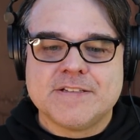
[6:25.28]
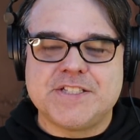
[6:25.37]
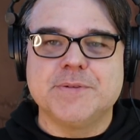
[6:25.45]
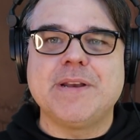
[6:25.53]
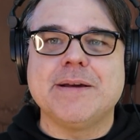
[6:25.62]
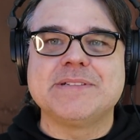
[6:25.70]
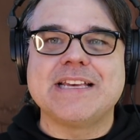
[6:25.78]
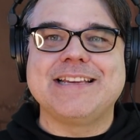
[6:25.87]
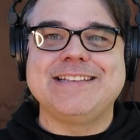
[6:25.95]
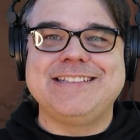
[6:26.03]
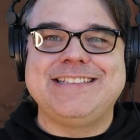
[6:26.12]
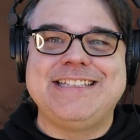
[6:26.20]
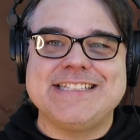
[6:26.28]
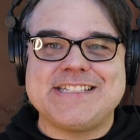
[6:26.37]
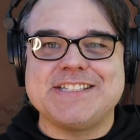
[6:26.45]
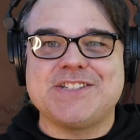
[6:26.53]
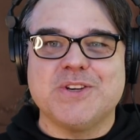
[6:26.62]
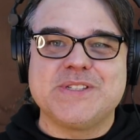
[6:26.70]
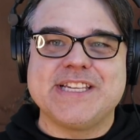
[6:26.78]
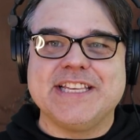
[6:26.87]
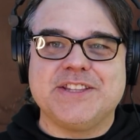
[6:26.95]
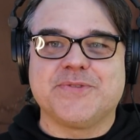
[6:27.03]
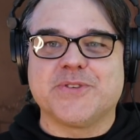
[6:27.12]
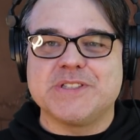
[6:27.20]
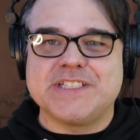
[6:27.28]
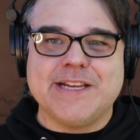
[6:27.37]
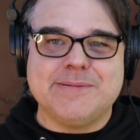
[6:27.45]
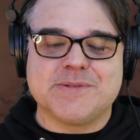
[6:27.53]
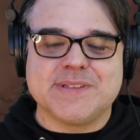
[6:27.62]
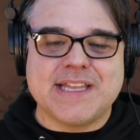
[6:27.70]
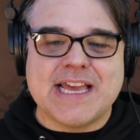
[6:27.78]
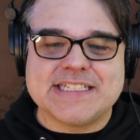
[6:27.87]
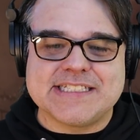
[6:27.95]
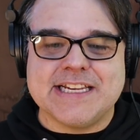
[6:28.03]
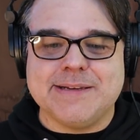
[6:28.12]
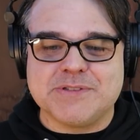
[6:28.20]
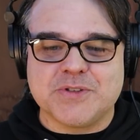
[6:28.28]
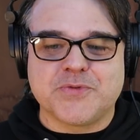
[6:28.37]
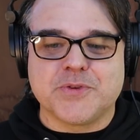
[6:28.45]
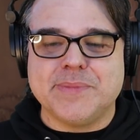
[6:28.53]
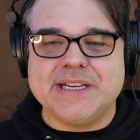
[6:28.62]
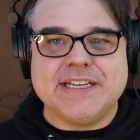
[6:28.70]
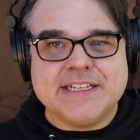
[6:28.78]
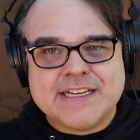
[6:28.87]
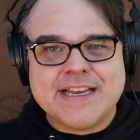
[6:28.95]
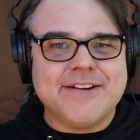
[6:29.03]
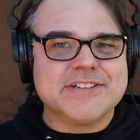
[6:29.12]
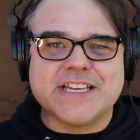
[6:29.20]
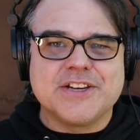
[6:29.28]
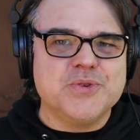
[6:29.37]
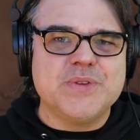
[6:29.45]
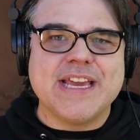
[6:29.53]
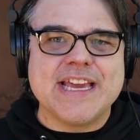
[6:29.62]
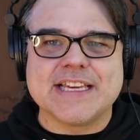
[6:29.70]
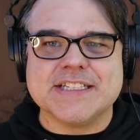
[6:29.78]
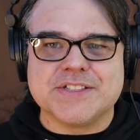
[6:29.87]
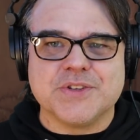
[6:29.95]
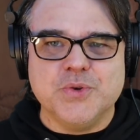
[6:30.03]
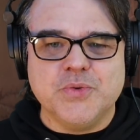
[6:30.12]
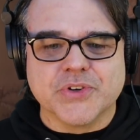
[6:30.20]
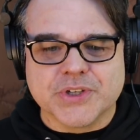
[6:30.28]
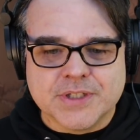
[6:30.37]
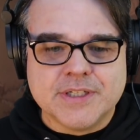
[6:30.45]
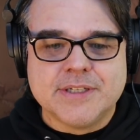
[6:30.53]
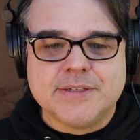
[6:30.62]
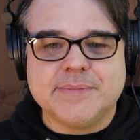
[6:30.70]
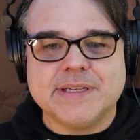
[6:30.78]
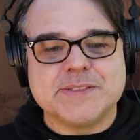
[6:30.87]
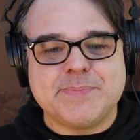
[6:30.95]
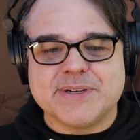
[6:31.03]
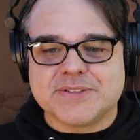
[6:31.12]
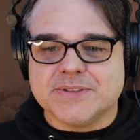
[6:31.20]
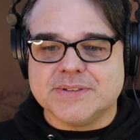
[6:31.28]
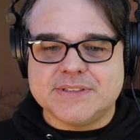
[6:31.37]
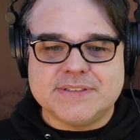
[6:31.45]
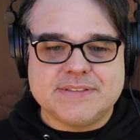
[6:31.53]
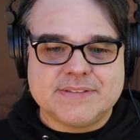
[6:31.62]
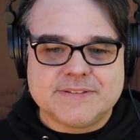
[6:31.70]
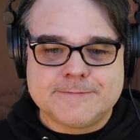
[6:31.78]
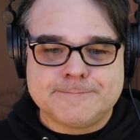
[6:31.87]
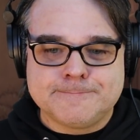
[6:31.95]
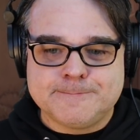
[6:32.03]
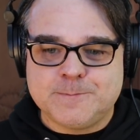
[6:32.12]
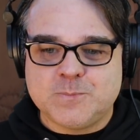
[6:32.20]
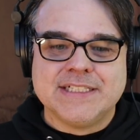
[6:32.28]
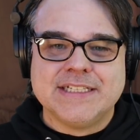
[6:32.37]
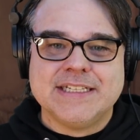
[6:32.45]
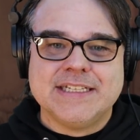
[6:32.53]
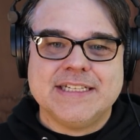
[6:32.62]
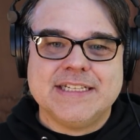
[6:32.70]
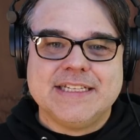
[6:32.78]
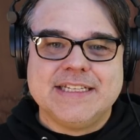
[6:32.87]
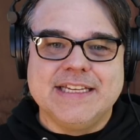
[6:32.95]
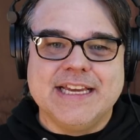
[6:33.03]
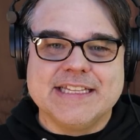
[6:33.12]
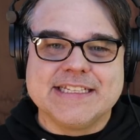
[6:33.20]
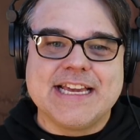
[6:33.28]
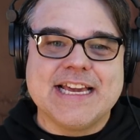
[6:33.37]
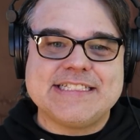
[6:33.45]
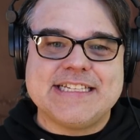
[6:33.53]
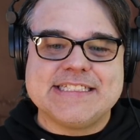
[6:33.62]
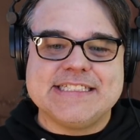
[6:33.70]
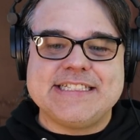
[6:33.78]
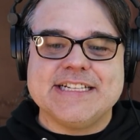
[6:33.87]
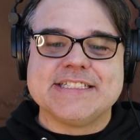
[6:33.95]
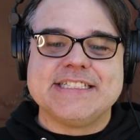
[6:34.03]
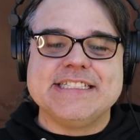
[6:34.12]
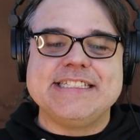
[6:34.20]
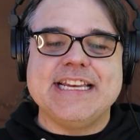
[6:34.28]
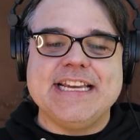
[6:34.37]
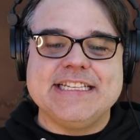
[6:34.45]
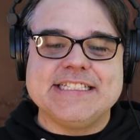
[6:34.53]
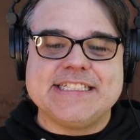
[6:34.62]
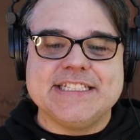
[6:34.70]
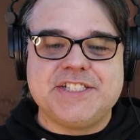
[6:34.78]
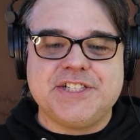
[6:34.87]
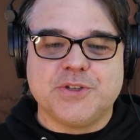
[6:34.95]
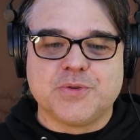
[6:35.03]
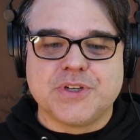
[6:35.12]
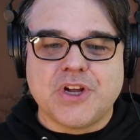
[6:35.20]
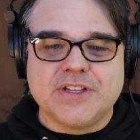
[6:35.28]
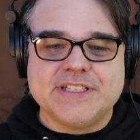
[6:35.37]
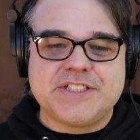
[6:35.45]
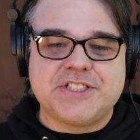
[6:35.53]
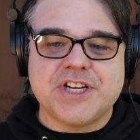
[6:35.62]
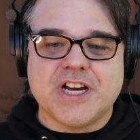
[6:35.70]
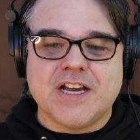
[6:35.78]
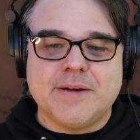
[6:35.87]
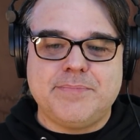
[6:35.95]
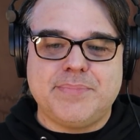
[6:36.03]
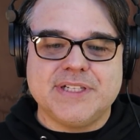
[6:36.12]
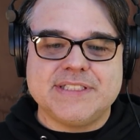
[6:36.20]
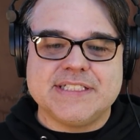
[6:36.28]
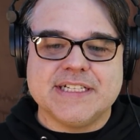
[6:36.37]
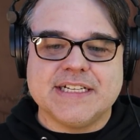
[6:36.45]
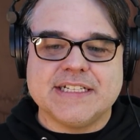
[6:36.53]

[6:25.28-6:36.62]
Sometimes I disassociate the first names with last names. So for a minute, I was like, who the heck is Hoover? It's Bertolt. Yeah, the guy says it sounds insane to send children on this job, but